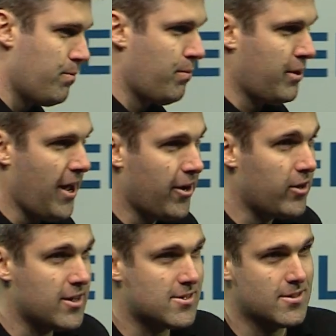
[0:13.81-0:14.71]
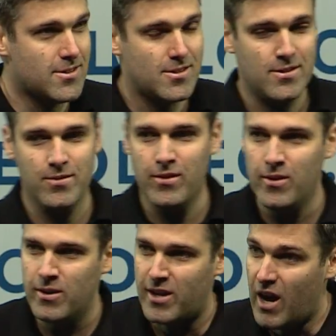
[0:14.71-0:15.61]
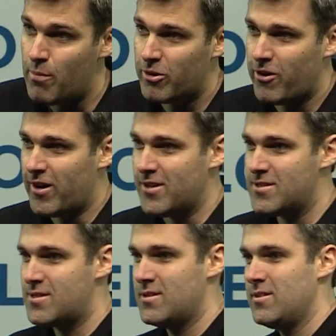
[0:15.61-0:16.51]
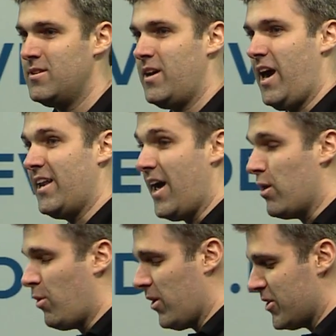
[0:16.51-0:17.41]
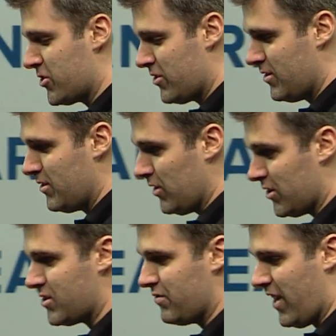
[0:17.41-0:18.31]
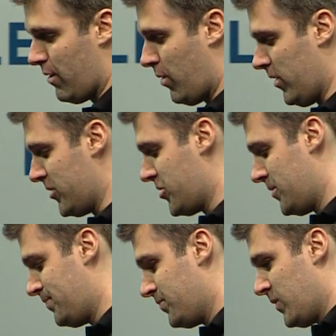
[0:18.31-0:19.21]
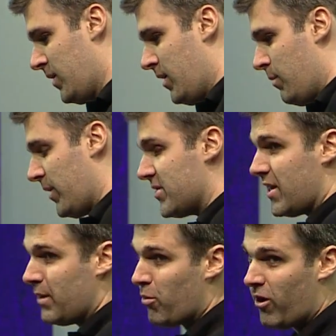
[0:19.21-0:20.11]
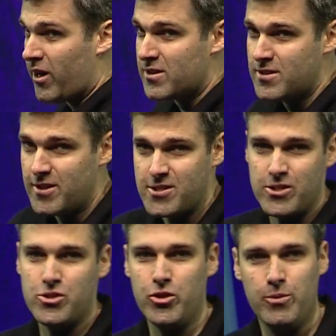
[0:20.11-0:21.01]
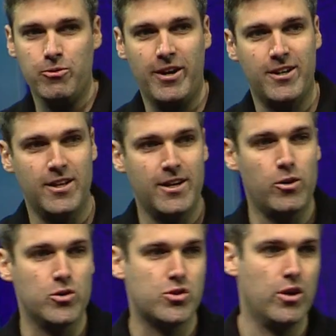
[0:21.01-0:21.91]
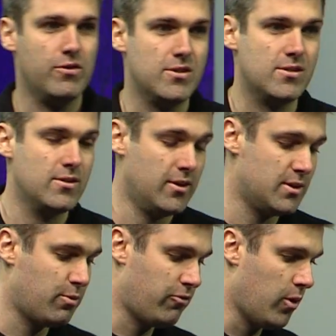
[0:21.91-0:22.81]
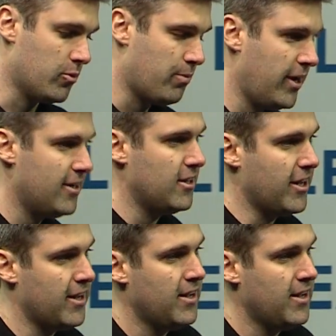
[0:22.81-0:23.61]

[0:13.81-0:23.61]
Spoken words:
piano lessons, carbon credits, and nail polish. Lots of nail polish. Because any product that is consumed regularly or service that is performed repeatedly